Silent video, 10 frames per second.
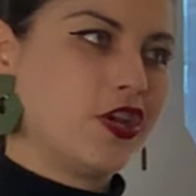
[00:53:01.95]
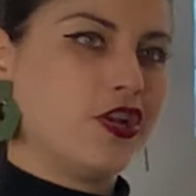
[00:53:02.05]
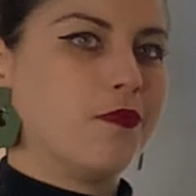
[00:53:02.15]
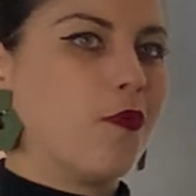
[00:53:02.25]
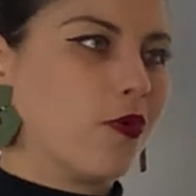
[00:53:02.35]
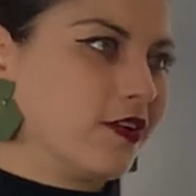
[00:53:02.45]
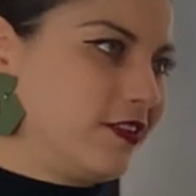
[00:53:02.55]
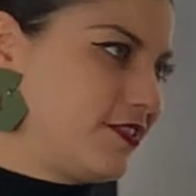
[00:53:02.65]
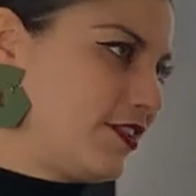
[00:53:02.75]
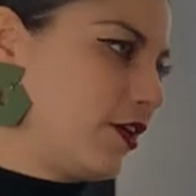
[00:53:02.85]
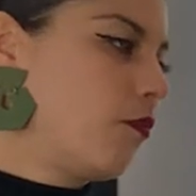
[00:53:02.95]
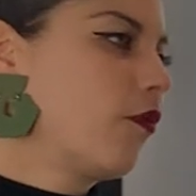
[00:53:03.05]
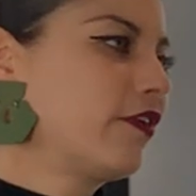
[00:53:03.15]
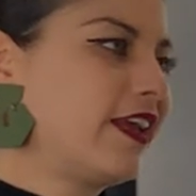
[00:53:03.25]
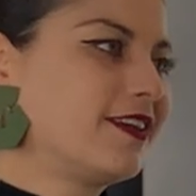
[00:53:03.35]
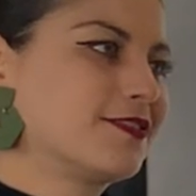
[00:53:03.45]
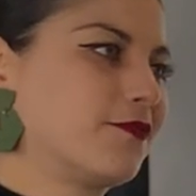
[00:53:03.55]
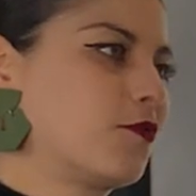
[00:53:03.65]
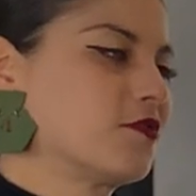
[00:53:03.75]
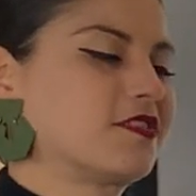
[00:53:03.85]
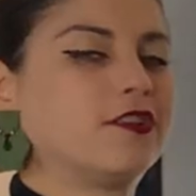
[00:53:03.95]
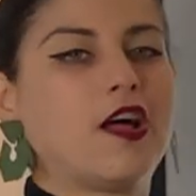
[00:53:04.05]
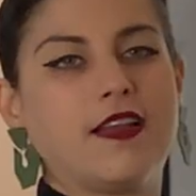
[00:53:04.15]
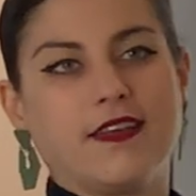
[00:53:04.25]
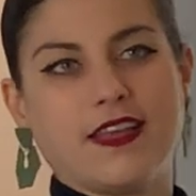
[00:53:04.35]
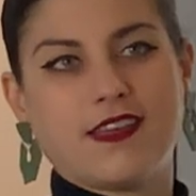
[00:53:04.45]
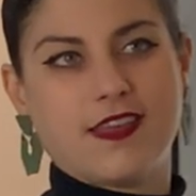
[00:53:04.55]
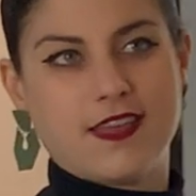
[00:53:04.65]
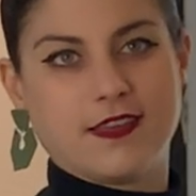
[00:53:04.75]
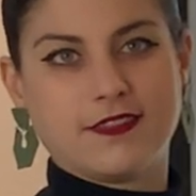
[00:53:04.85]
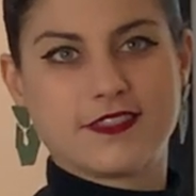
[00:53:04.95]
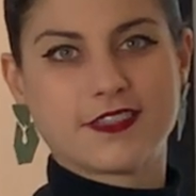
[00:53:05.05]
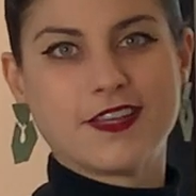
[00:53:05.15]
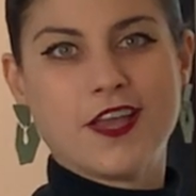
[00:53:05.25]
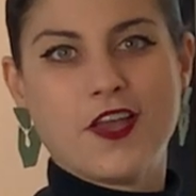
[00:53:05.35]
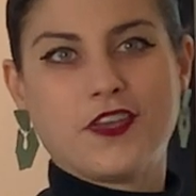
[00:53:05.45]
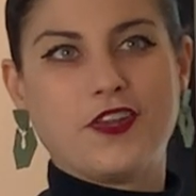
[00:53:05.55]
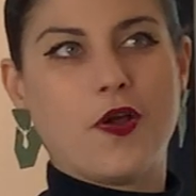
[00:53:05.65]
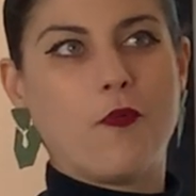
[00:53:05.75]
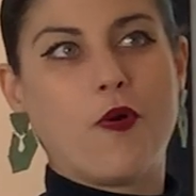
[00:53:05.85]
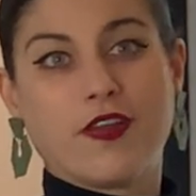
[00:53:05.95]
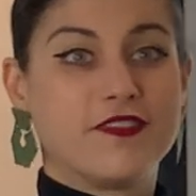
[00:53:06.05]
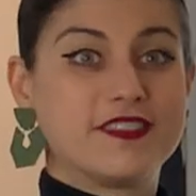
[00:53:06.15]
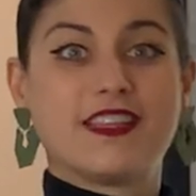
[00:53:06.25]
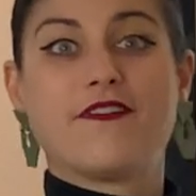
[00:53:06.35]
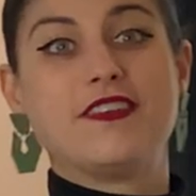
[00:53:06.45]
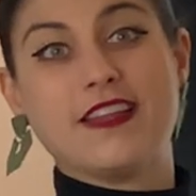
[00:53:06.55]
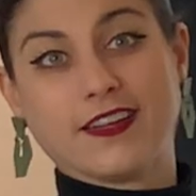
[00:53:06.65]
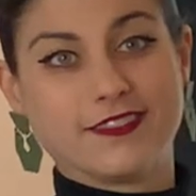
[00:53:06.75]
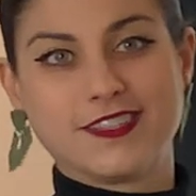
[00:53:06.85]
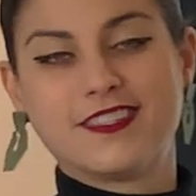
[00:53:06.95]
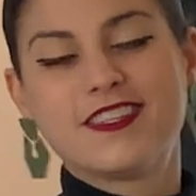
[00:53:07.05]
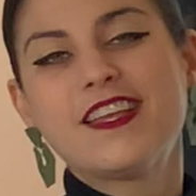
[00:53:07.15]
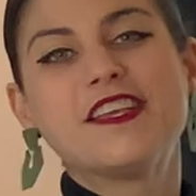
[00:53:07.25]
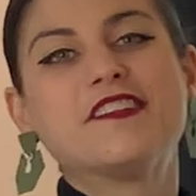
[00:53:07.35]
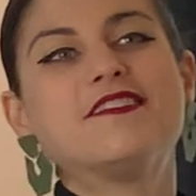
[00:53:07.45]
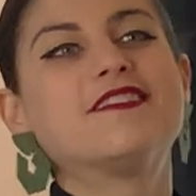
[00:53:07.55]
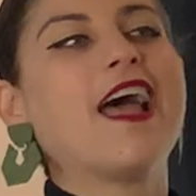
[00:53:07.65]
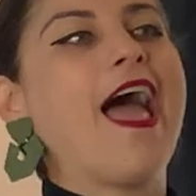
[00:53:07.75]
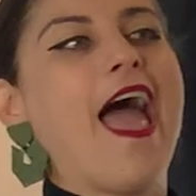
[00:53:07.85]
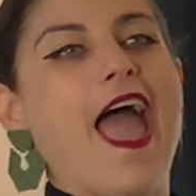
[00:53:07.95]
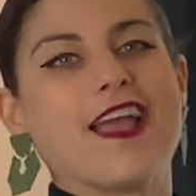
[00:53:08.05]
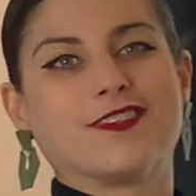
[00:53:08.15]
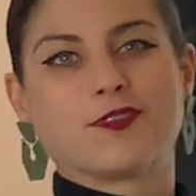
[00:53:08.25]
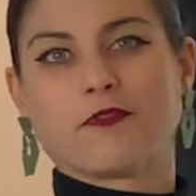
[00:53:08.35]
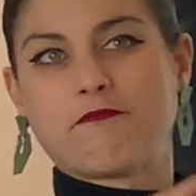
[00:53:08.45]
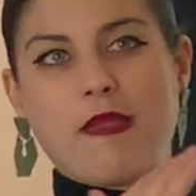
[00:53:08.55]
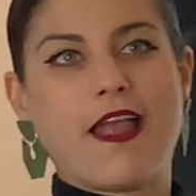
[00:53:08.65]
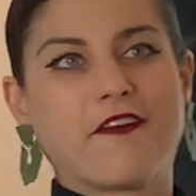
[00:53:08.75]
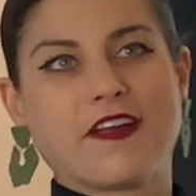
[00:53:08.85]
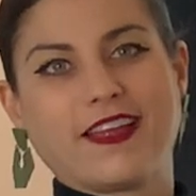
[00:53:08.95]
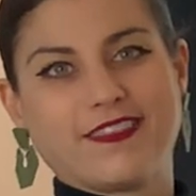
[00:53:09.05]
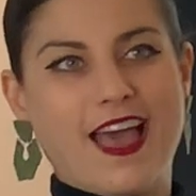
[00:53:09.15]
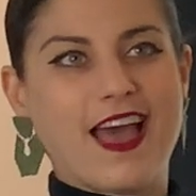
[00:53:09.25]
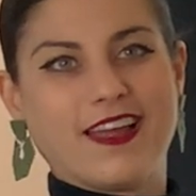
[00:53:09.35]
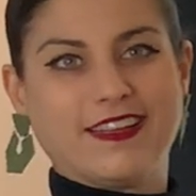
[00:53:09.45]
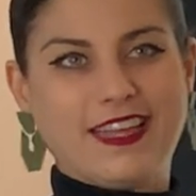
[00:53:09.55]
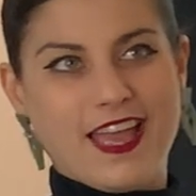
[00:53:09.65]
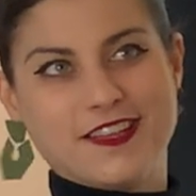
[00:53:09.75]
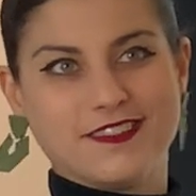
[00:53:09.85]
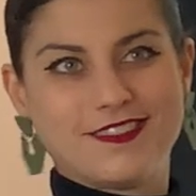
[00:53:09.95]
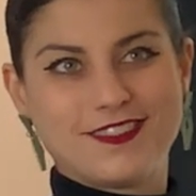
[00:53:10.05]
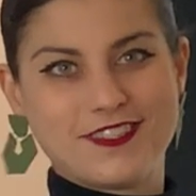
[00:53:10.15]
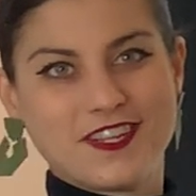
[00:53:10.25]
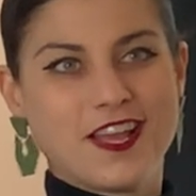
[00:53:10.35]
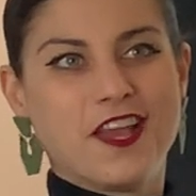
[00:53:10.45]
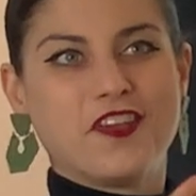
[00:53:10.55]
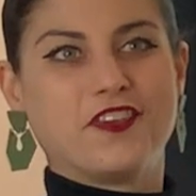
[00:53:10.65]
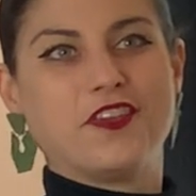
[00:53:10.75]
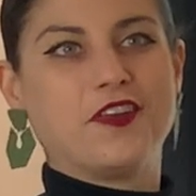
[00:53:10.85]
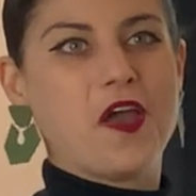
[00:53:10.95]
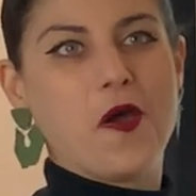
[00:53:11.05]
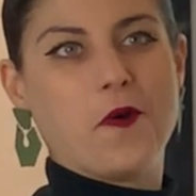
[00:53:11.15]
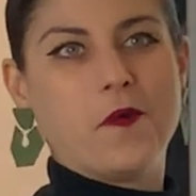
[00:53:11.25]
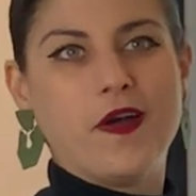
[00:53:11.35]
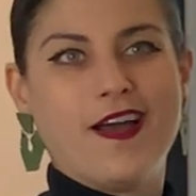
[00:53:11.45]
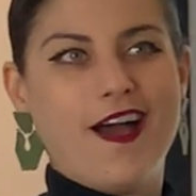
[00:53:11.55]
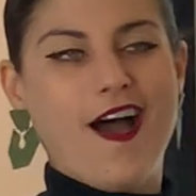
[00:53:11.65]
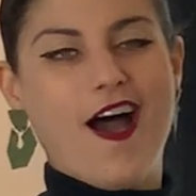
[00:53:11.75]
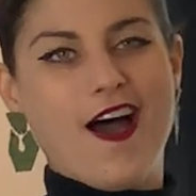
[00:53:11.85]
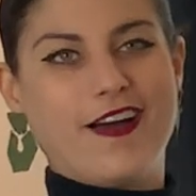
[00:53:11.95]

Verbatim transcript: you know, moralistic warnings. Of course, gluttony is, you know, one of the seven deadly sins and sort of pairing that against, you know, uh,